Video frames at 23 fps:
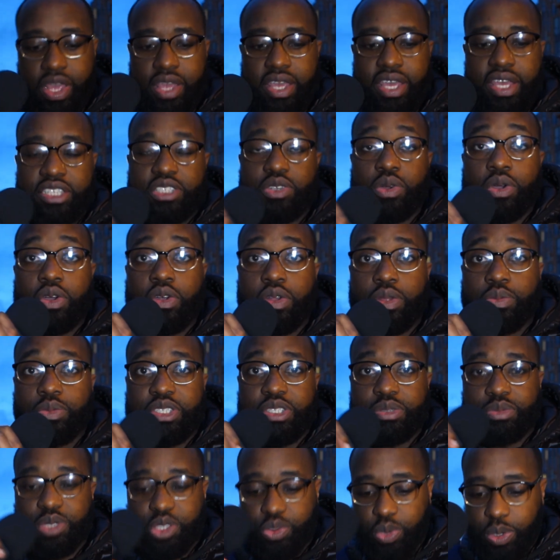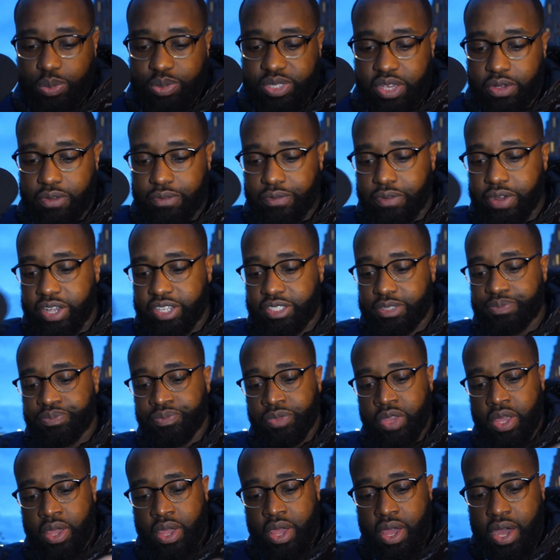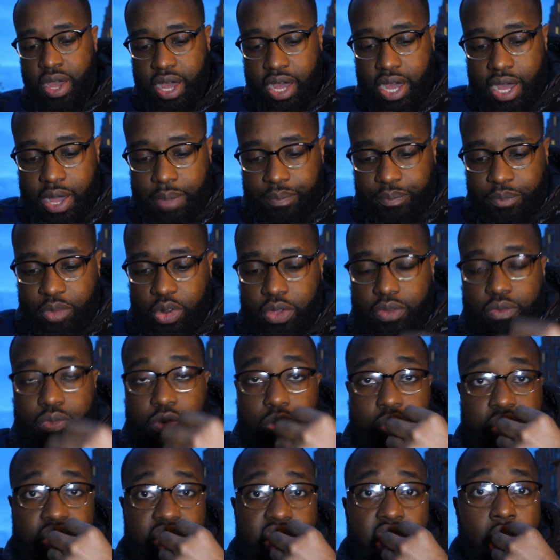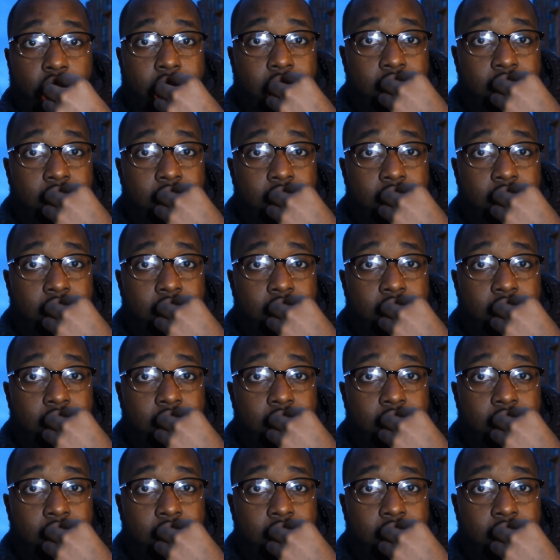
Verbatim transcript: yeah, so I got them with some sweet potato fries. Um, looking forward to